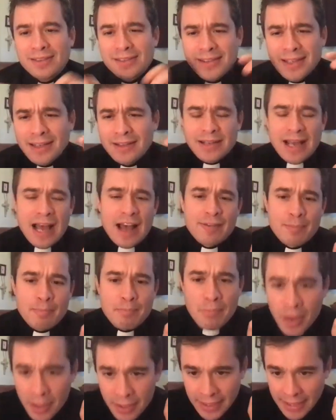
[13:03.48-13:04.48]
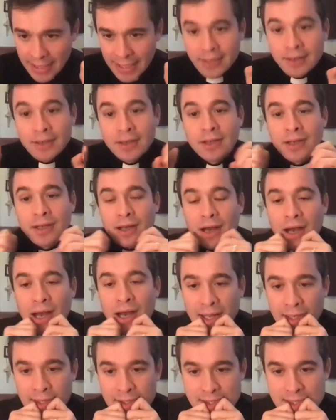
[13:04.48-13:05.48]
seen to have money,
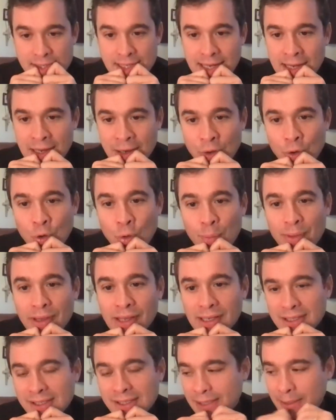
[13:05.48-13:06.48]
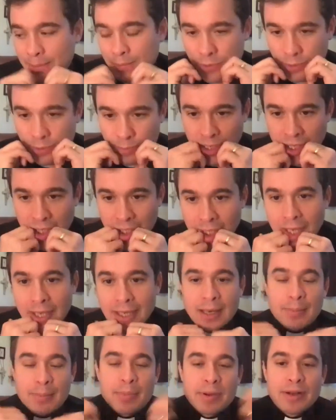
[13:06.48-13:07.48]
and or being seen to be
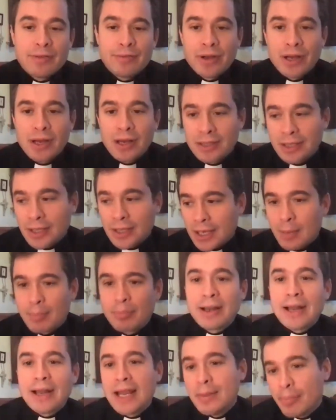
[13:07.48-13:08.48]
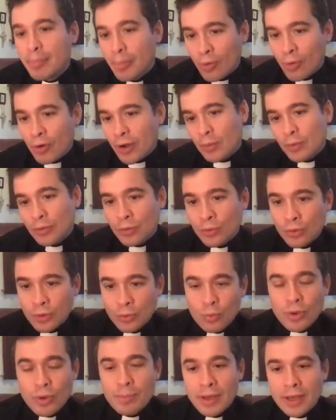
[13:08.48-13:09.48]
like a bit of a playboy with all the
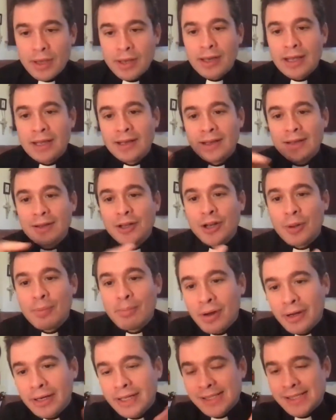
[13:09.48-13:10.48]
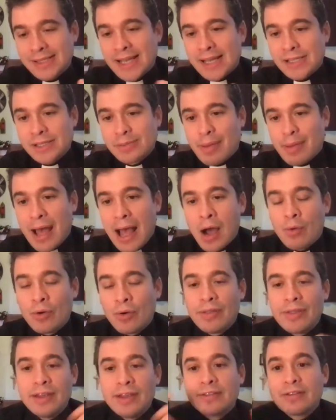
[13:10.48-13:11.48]
women, and, you know, money, sex,
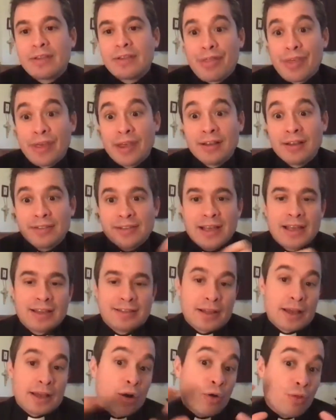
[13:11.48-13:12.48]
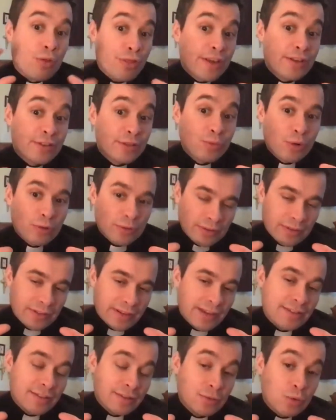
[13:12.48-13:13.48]
power. These are the things that it's like, oh, this
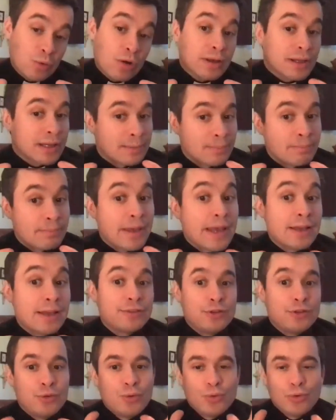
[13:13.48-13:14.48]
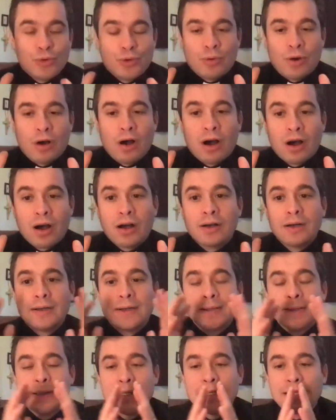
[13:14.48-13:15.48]
is what makes you who you are.
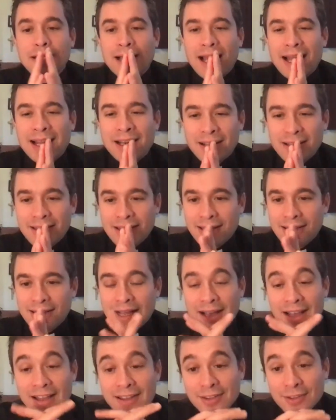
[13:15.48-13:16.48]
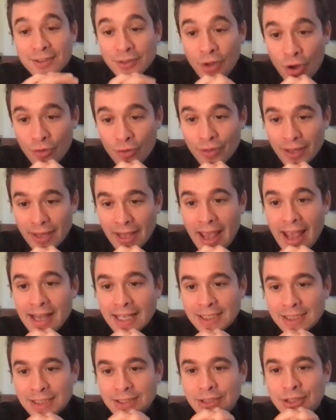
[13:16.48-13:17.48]
And I think that is not the
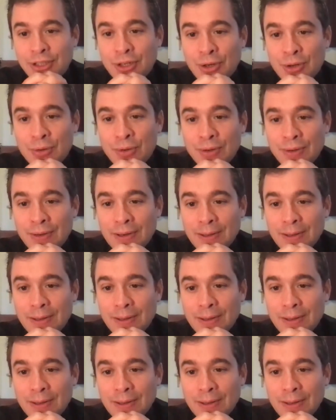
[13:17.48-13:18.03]
case. You know,